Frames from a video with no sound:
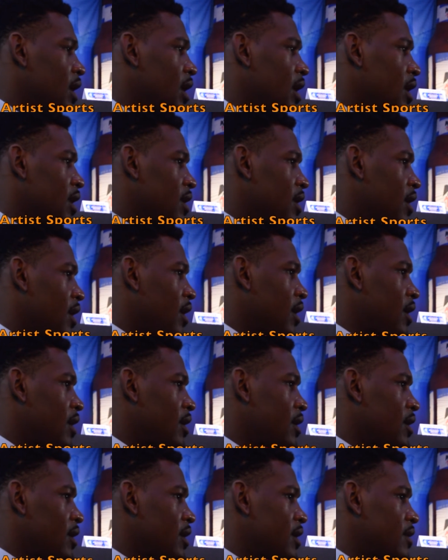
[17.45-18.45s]

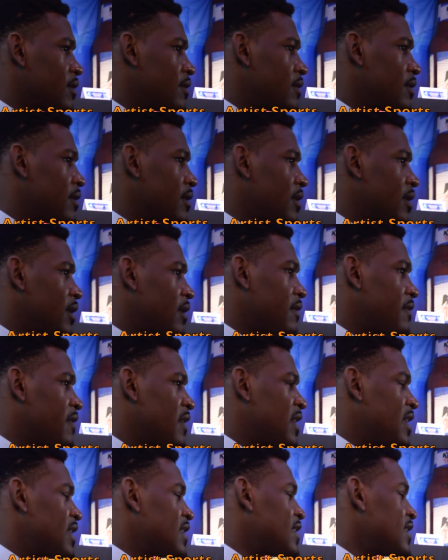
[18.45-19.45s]
and
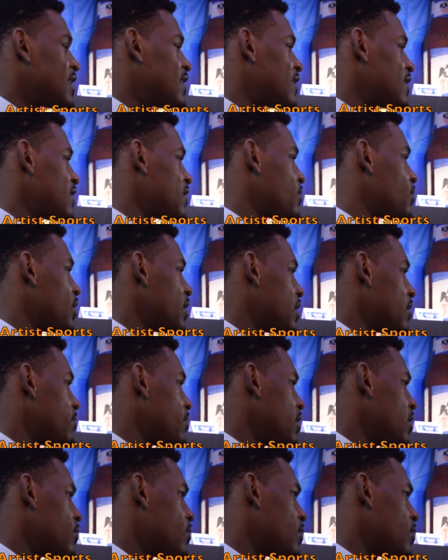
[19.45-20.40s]
if any assistance that we can be,